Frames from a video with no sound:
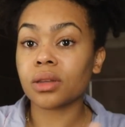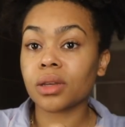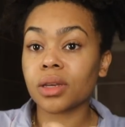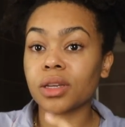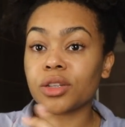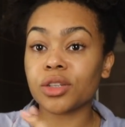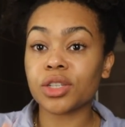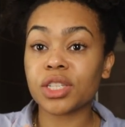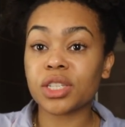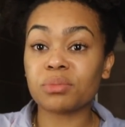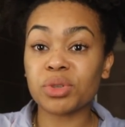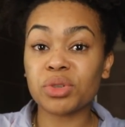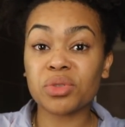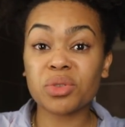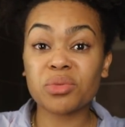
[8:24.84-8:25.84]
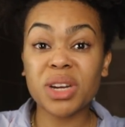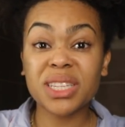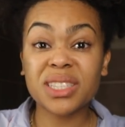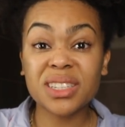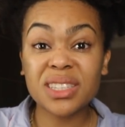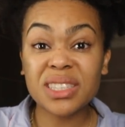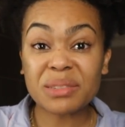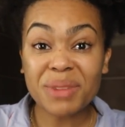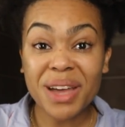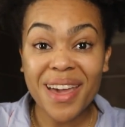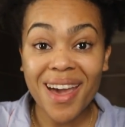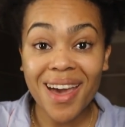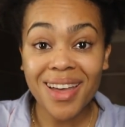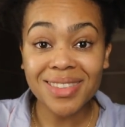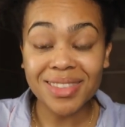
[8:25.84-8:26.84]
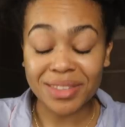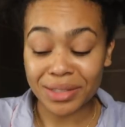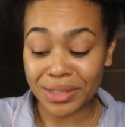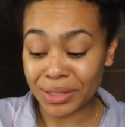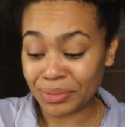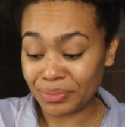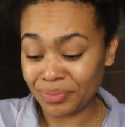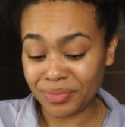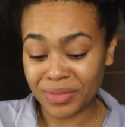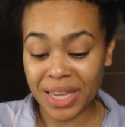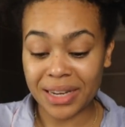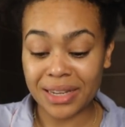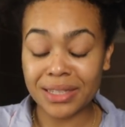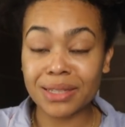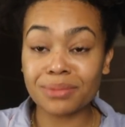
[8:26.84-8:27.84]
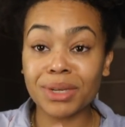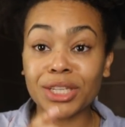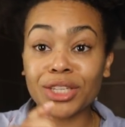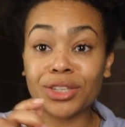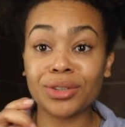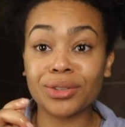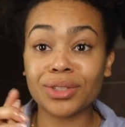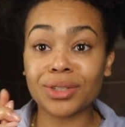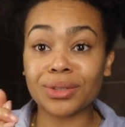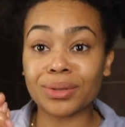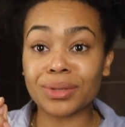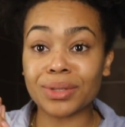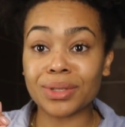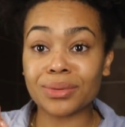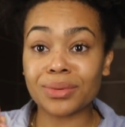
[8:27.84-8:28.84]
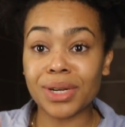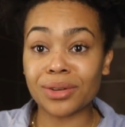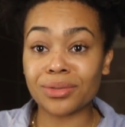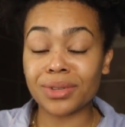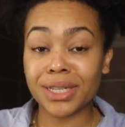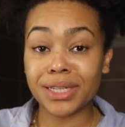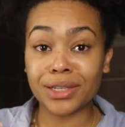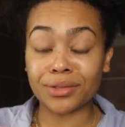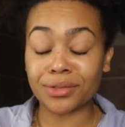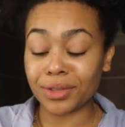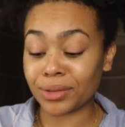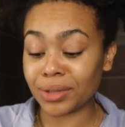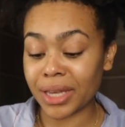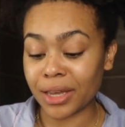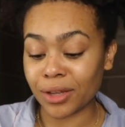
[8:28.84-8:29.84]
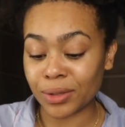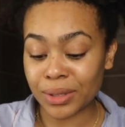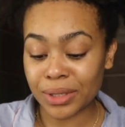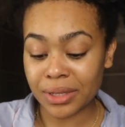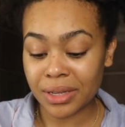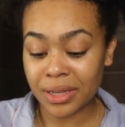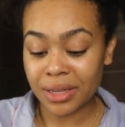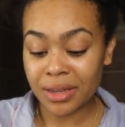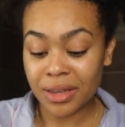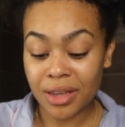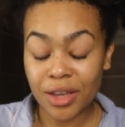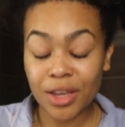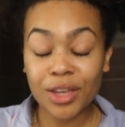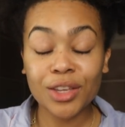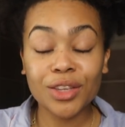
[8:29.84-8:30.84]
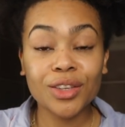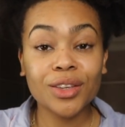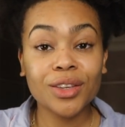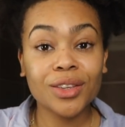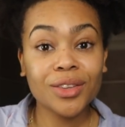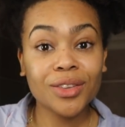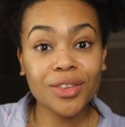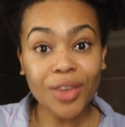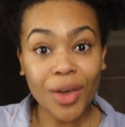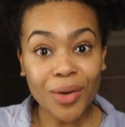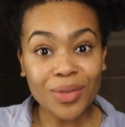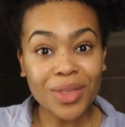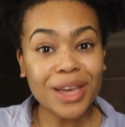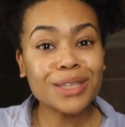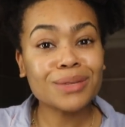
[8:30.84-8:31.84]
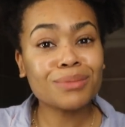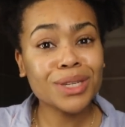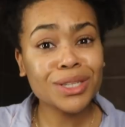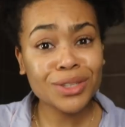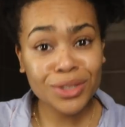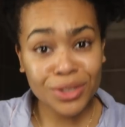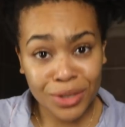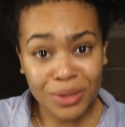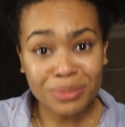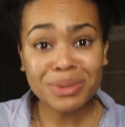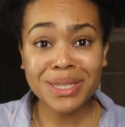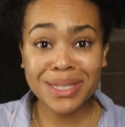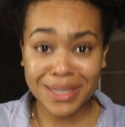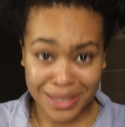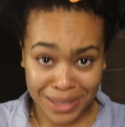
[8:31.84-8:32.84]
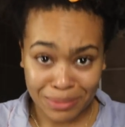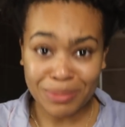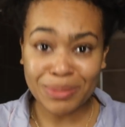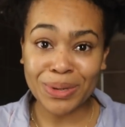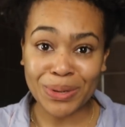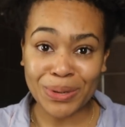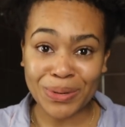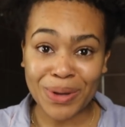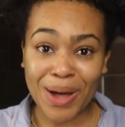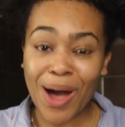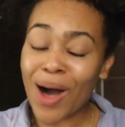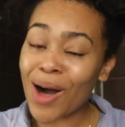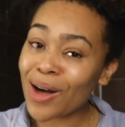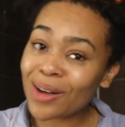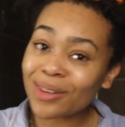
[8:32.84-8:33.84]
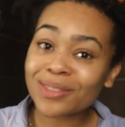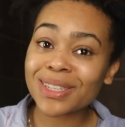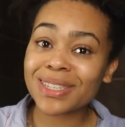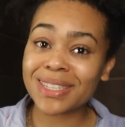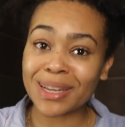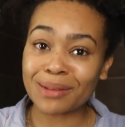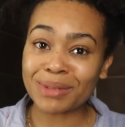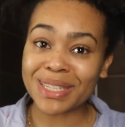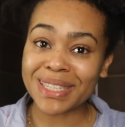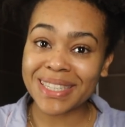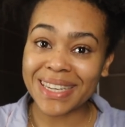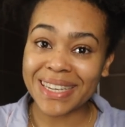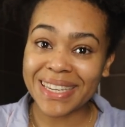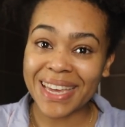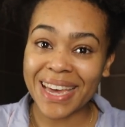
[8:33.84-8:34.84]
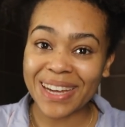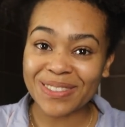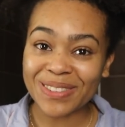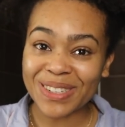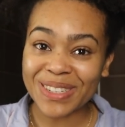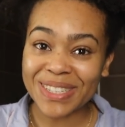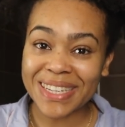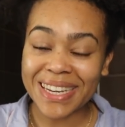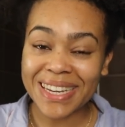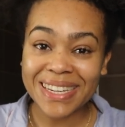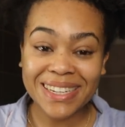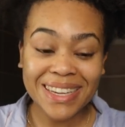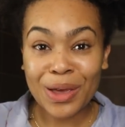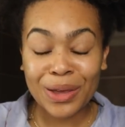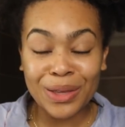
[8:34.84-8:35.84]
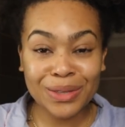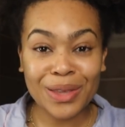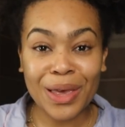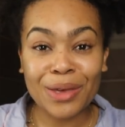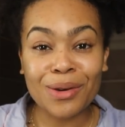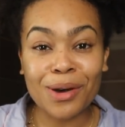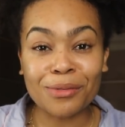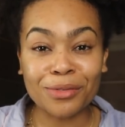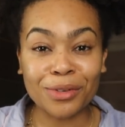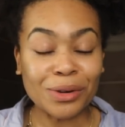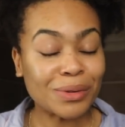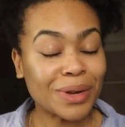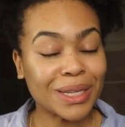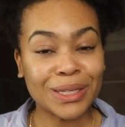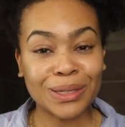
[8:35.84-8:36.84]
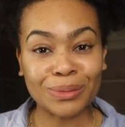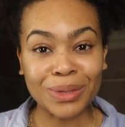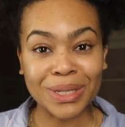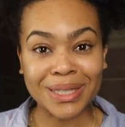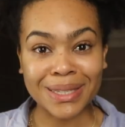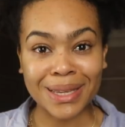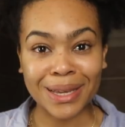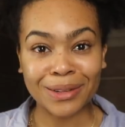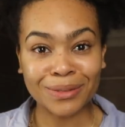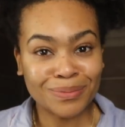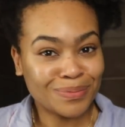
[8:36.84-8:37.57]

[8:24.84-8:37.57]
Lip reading: I can just smooth the rest into my hands and into my cuticles as well. Really good for your nails. So that is my super simple after summer skincare routine. Set you up for a really good winter.